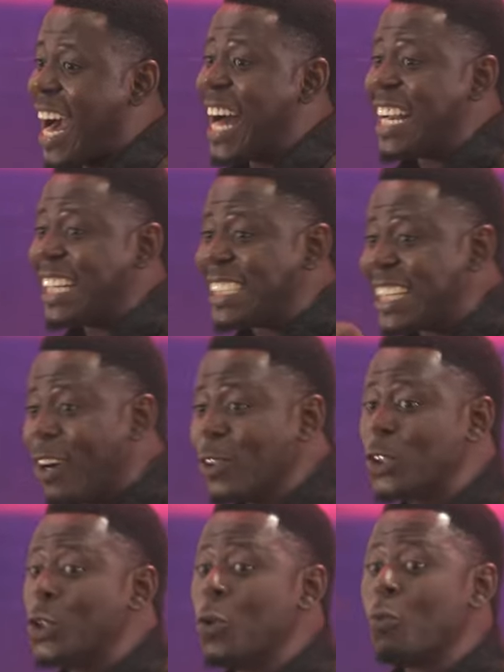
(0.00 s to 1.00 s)
And it
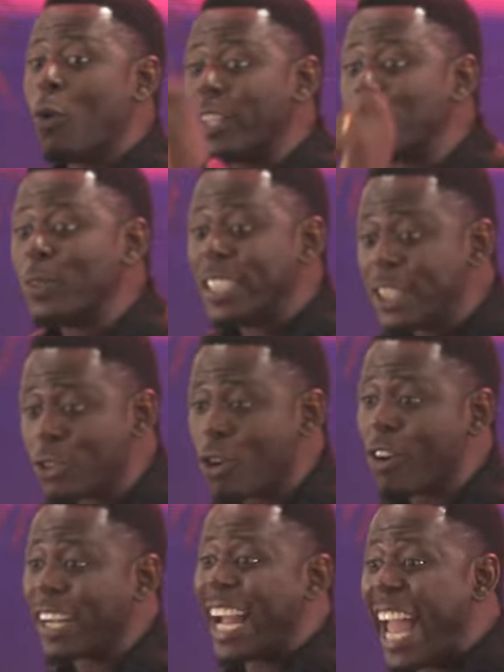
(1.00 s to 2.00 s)
tells you what you did
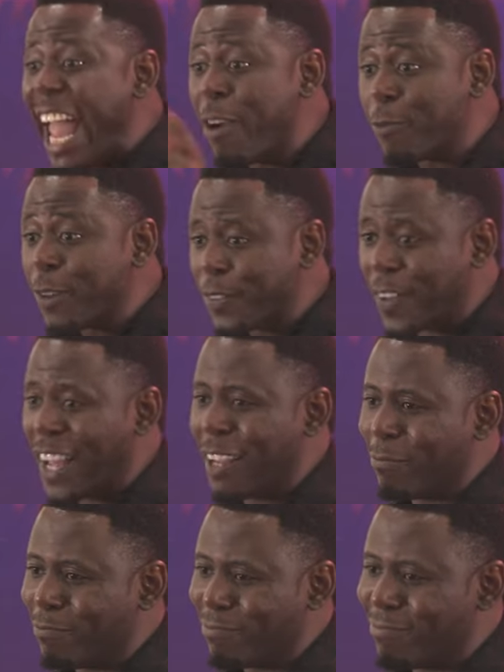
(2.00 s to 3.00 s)
wrong every
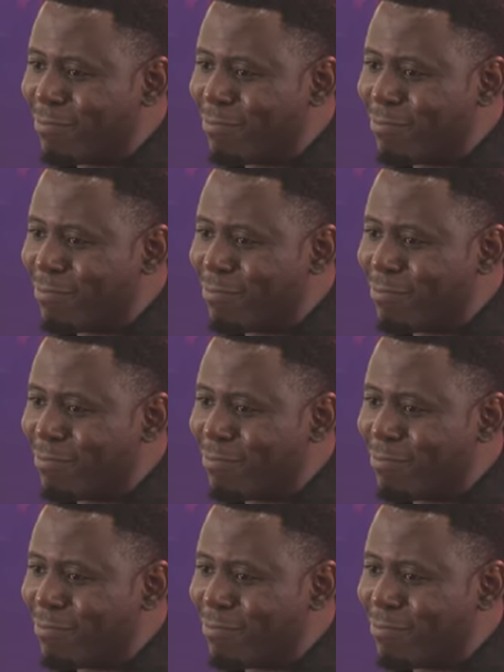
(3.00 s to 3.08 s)
time.